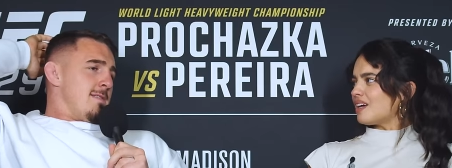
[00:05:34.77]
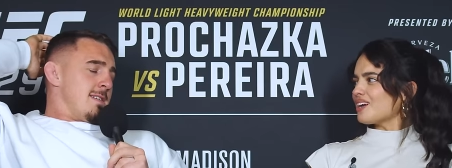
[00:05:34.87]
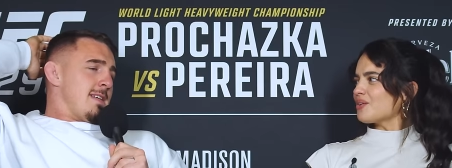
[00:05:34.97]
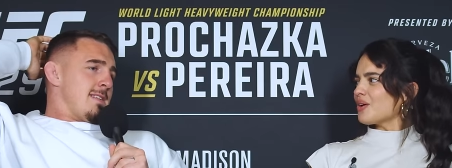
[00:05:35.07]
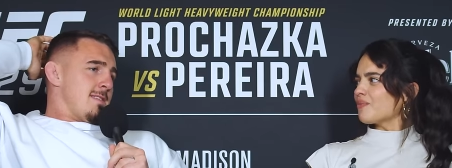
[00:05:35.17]

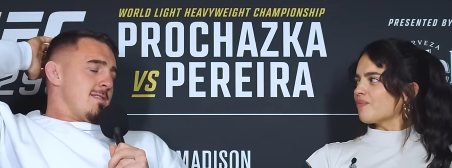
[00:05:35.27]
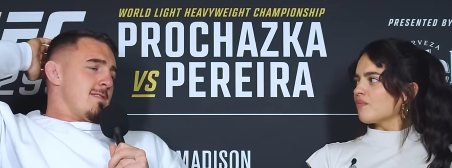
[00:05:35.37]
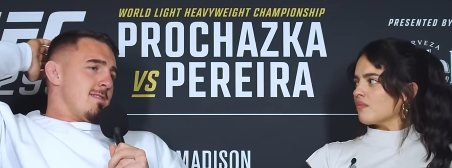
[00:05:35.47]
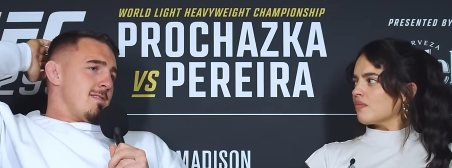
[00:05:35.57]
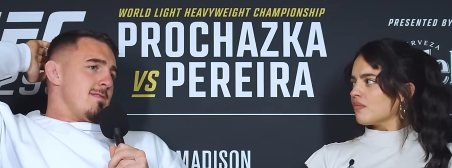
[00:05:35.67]
Speaker 1: they need
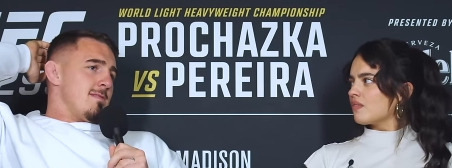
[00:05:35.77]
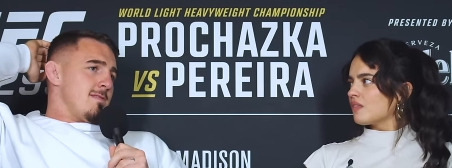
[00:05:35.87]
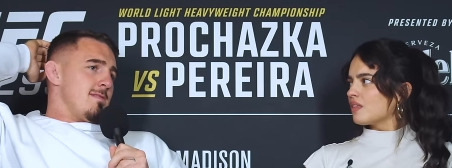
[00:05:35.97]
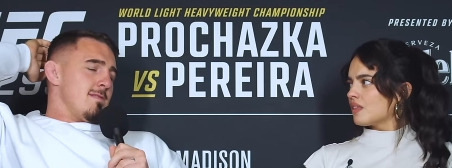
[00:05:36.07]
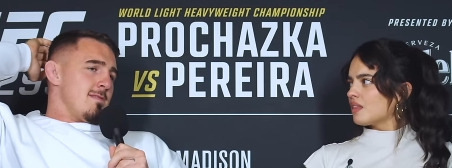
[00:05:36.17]
to.
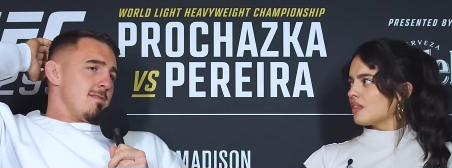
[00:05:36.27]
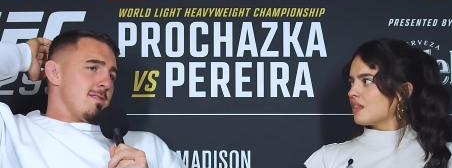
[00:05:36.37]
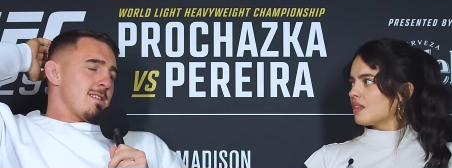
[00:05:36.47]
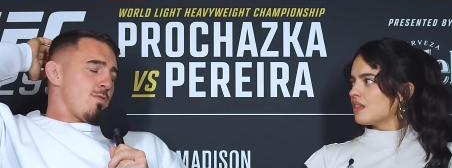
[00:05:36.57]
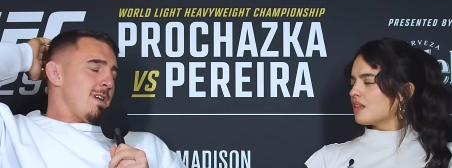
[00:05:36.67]

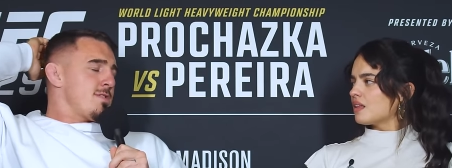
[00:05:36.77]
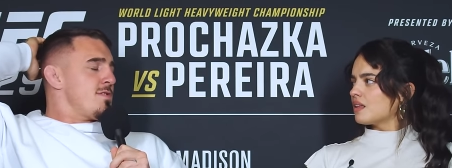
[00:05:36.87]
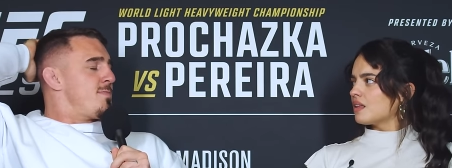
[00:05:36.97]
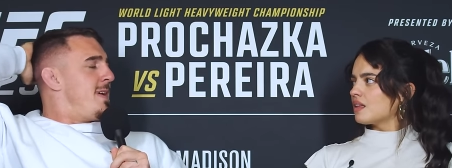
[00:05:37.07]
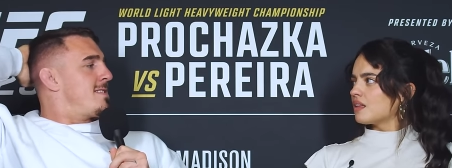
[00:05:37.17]
Speaker 2: That's quite
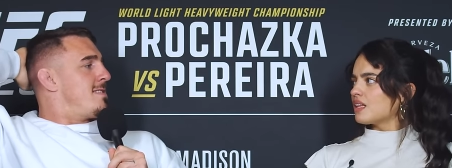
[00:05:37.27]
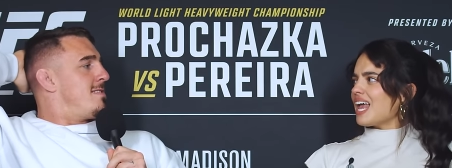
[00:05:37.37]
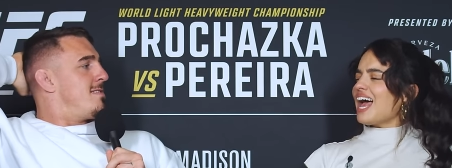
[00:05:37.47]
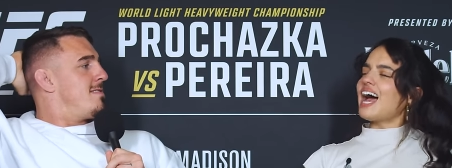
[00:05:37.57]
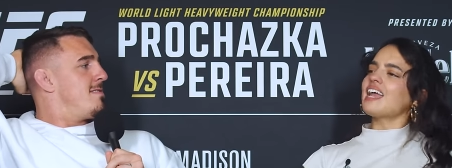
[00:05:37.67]
suspect.
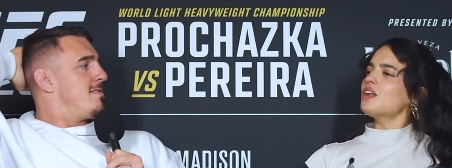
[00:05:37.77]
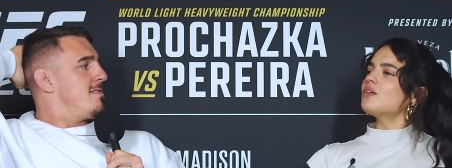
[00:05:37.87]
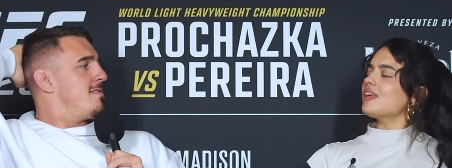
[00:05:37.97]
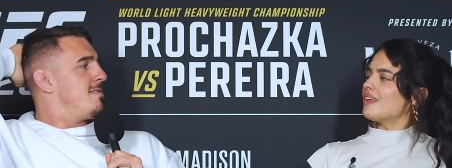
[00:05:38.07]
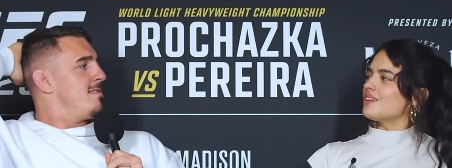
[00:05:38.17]
Speaker 1: You know
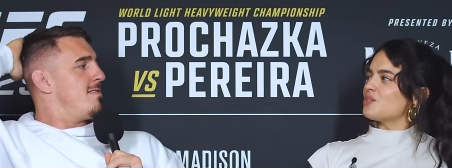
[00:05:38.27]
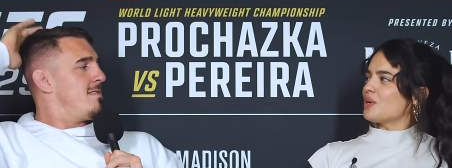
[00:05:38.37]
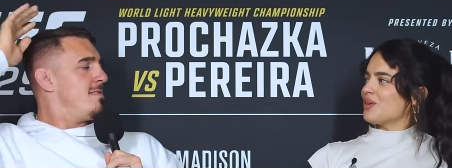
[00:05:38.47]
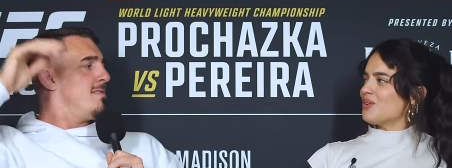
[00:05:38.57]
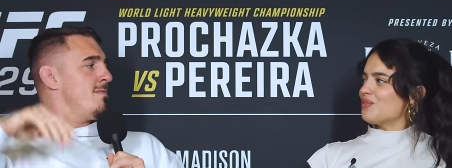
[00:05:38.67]
what I think is
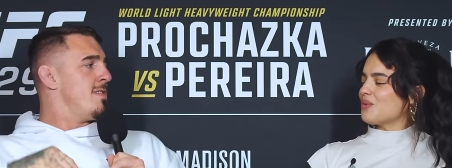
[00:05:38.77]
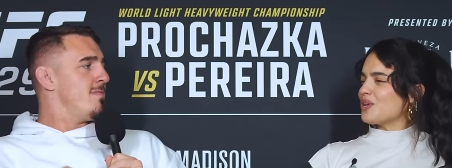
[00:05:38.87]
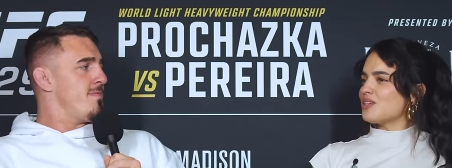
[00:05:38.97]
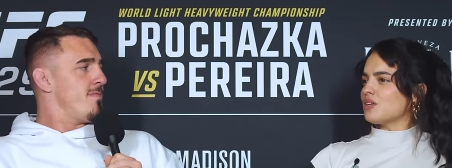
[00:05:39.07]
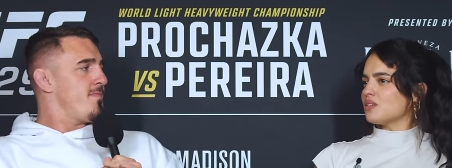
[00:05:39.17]
weird?
Speaker 2: What?
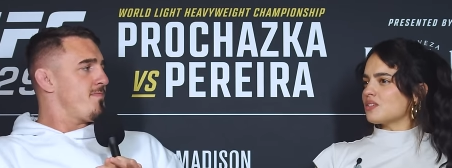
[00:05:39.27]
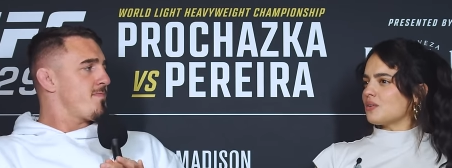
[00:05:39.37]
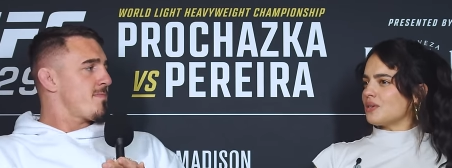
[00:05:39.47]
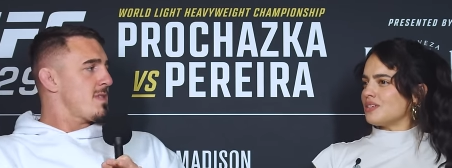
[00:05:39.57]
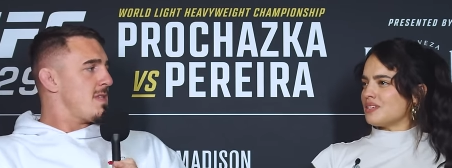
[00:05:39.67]
When adults
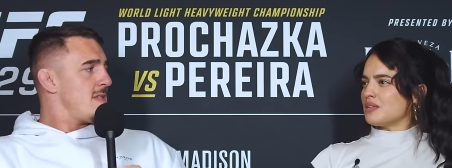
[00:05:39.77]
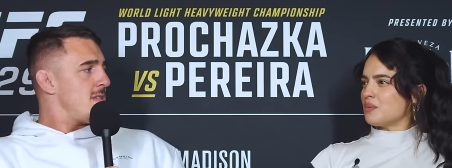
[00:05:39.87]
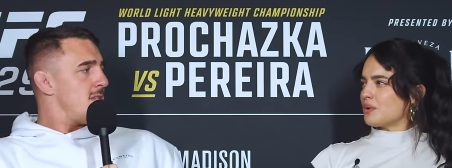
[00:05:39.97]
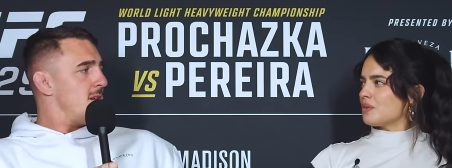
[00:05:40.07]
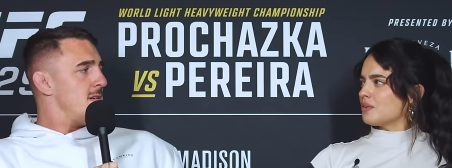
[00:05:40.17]
go to Disney
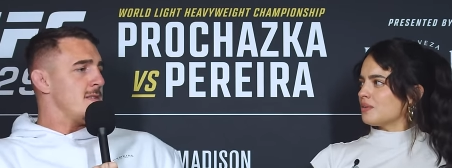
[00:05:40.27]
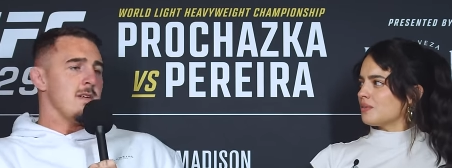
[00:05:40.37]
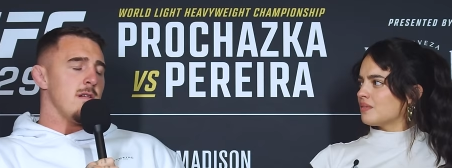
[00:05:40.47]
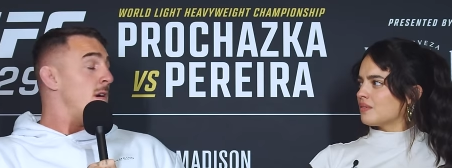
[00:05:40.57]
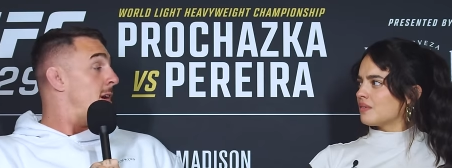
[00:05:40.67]
World.
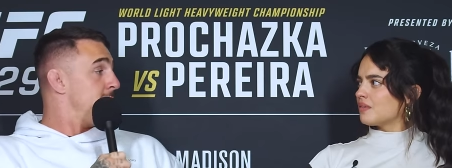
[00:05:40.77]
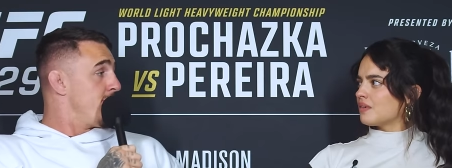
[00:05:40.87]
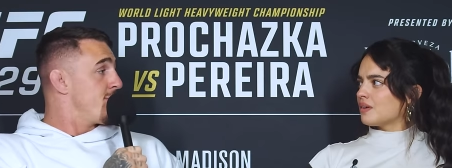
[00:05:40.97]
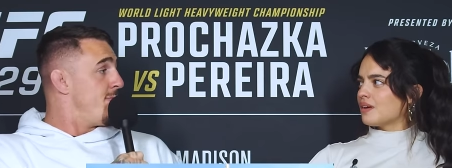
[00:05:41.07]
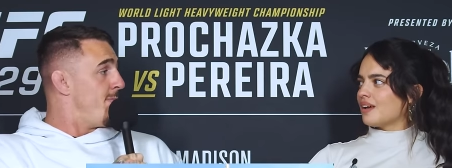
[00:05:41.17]
Oh, I know
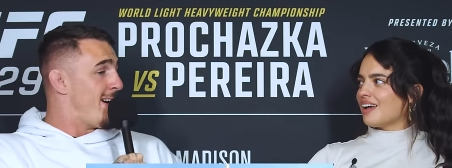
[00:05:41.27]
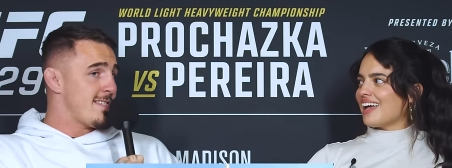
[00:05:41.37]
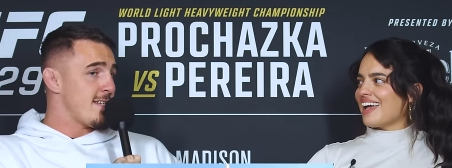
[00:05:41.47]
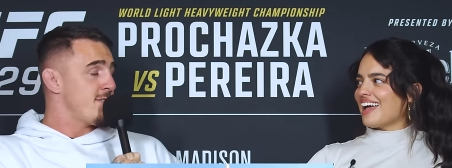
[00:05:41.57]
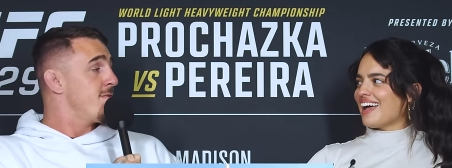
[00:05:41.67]
someone. My
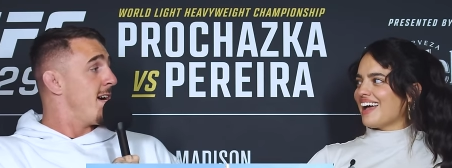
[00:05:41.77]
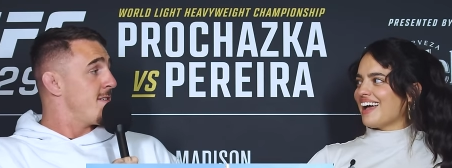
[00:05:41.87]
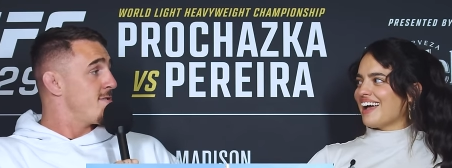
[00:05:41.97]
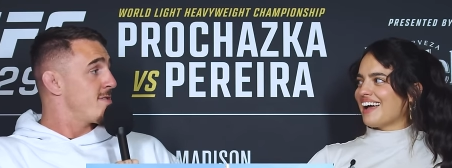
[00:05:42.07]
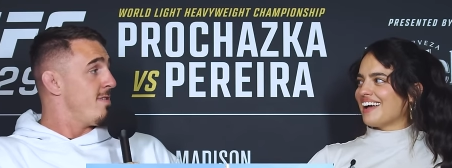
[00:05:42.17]
tattoo
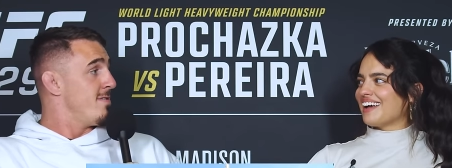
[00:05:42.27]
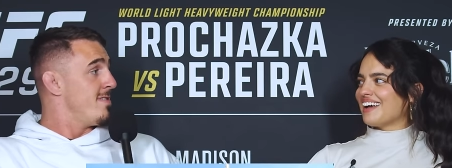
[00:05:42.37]
guy's just gone.